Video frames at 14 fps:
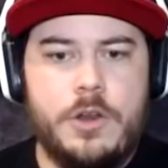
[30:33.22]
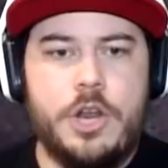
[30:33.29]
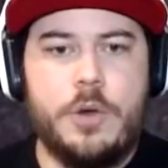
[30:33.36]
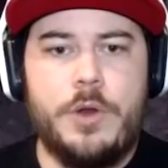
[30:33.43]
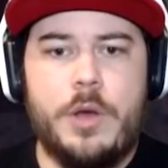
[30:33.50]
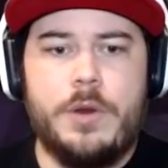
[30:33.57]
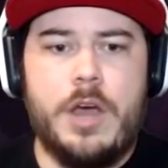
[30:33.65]

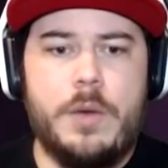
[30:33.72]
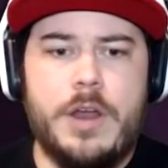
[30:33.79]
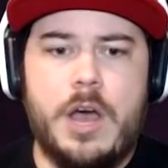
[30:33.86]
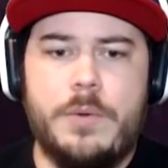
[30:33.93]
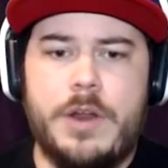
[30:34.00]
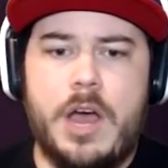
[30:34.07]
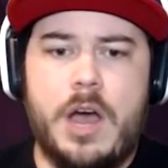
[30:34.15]
No, no, no,
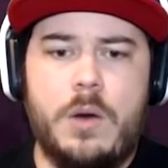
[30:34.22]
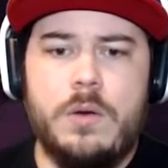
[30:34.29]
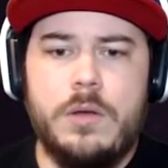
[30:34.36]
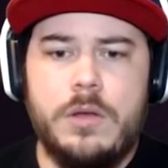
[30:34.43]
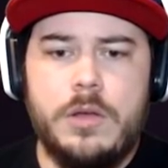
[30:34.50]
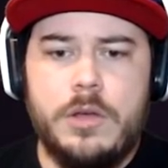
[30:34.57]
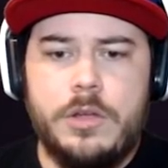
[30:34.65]
no,
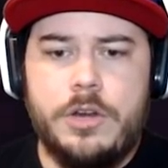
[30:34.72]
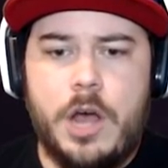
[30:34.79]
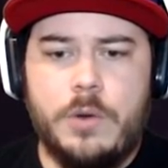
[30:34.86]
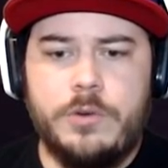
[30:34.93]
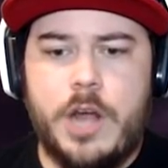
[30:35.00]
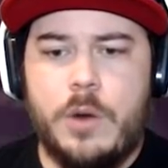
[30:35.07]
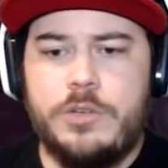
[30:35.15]
no.
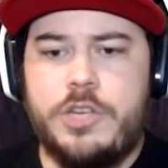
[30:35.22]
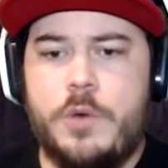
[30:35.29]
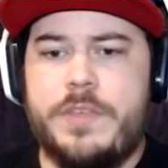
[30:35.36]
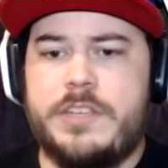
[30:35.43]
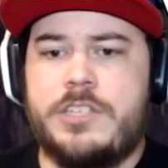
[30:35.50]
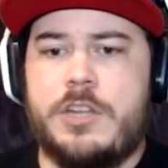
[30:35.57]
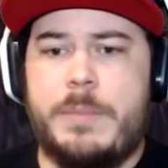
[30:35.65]
No, don't do
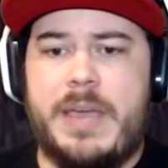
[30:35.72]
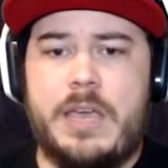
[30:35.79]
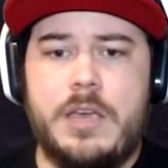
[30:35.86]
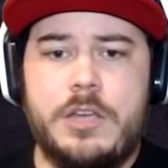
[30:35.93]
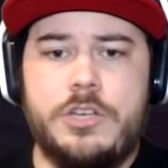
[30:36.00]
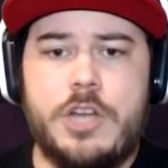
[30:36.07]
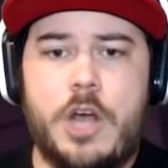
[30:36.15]
this to me.
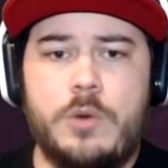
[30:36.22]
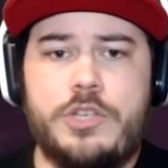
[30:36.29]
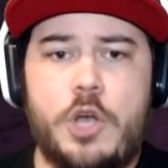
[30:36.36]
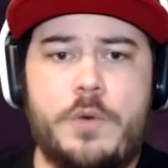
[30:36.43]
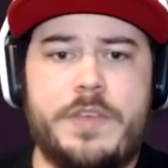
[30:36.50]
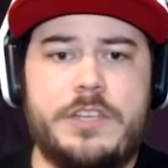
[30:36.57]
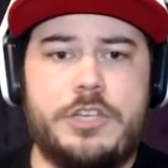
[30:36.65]
Don't
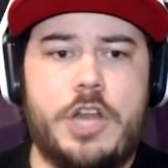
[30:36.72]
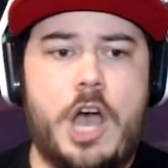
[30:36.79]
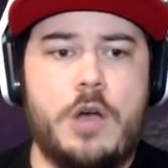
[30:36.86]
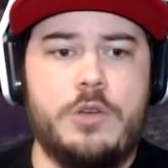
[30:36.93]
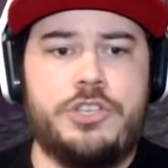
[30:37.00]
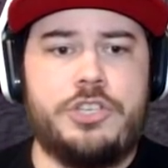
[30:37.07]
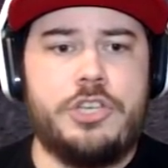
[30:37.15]
do this.
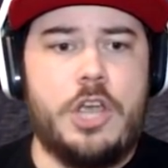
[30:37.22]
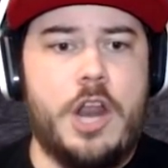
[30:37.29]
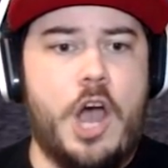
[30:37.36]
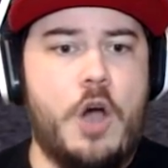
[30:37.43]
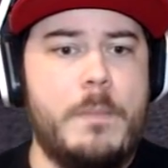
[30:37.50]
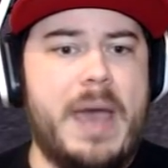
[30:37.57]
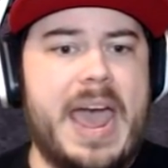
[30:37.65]
No, sir.
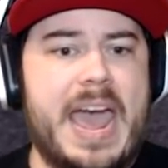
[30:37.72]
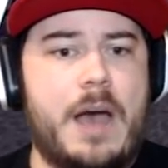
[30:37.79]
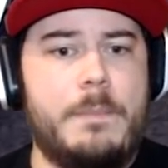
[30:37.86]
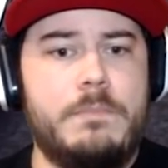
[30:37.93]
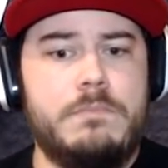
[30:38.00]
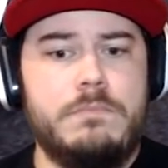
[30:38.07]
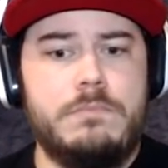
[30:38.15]
No,
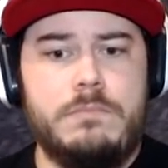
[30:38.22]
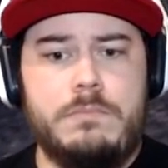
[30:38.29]
ma'am.